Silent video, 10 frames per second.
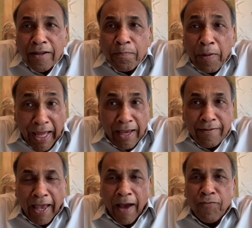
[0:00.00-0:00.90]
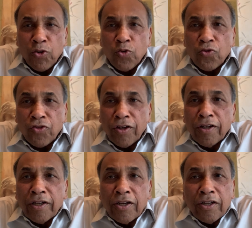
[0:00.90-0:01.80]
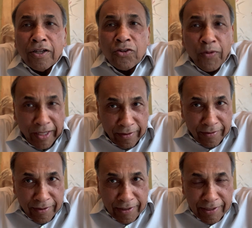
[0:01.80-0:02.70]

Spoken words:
plays have used twins.